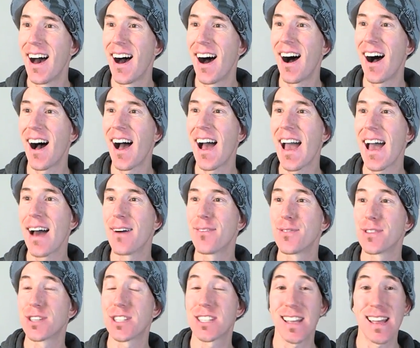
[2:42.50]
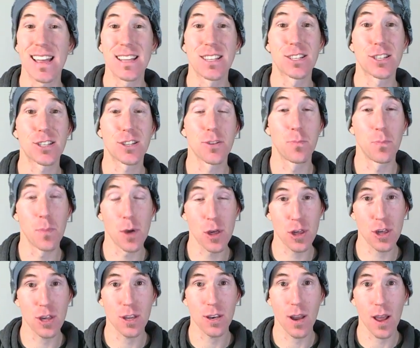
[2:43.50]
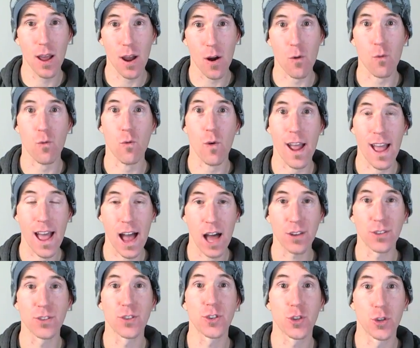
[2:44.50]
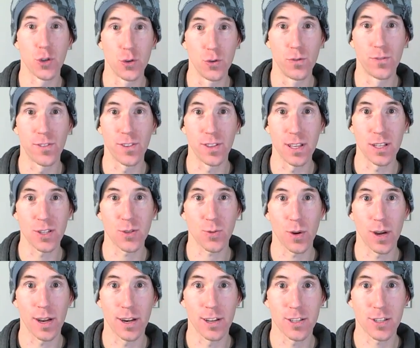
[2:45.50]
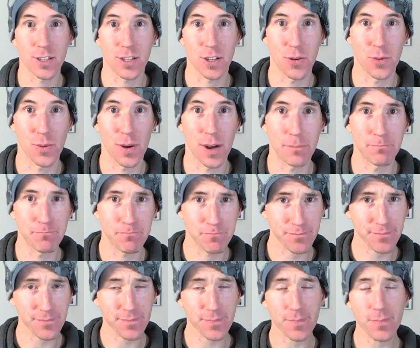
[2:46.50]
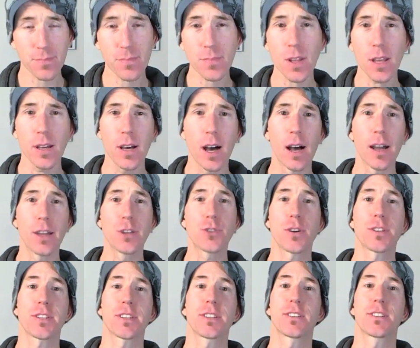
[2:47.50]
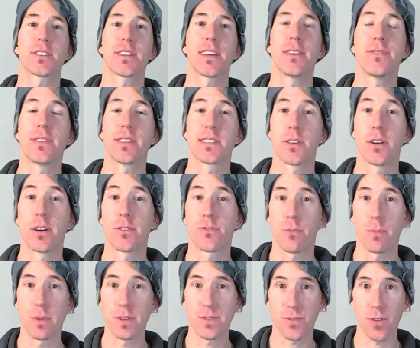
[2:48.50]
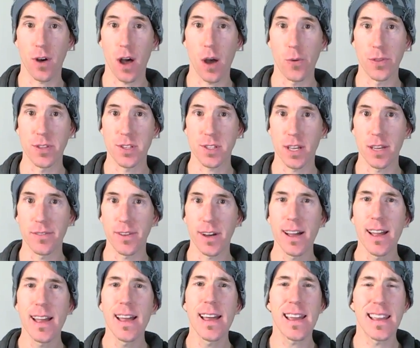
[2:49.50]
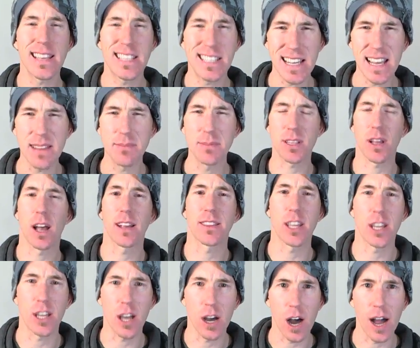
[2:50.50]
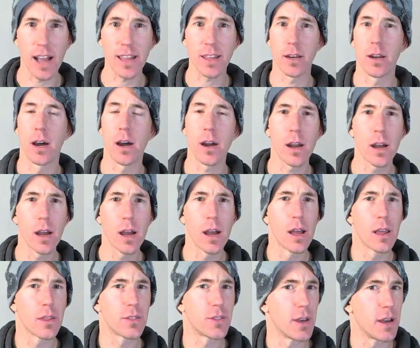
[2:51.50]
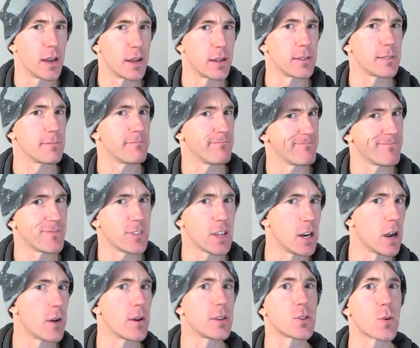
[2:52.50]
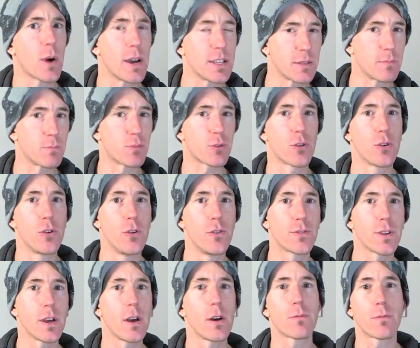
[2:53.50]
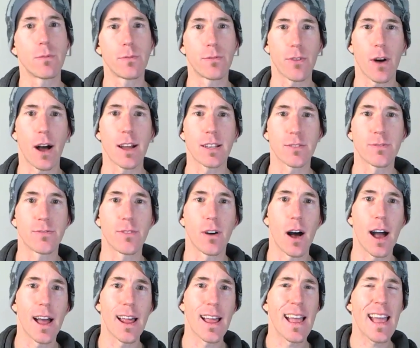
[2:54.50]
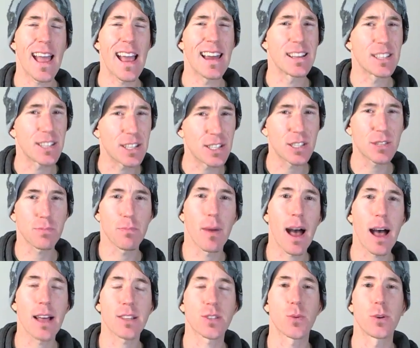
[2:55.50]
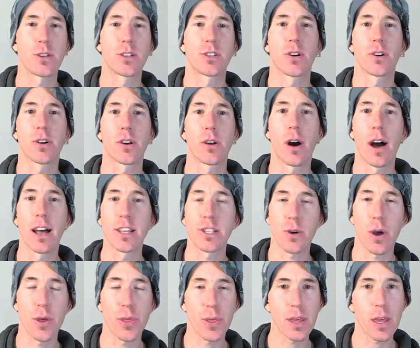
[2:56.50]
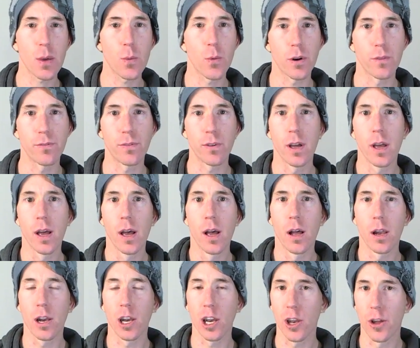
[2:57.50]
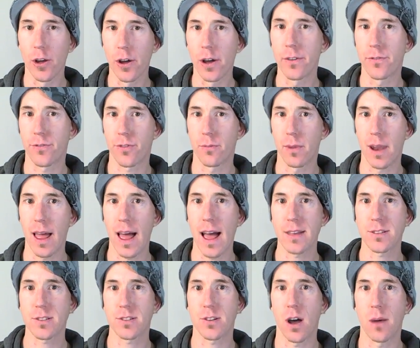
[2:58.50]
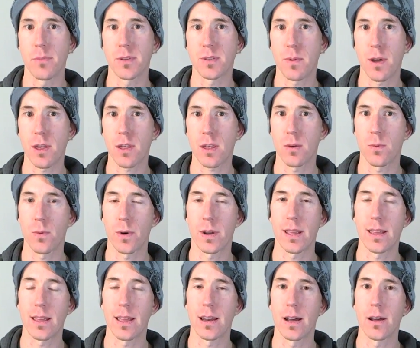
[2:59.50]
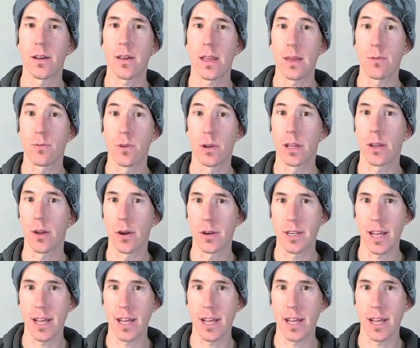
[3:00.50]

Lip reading: I have said submission round 2 for this one. So interesting to see if he's learnt from his fight with Seaver. He seems like the guy, he's always improved from fight to fight, and he's a smart, switched-on guy. So I think he would have learned from last time, especially when he really got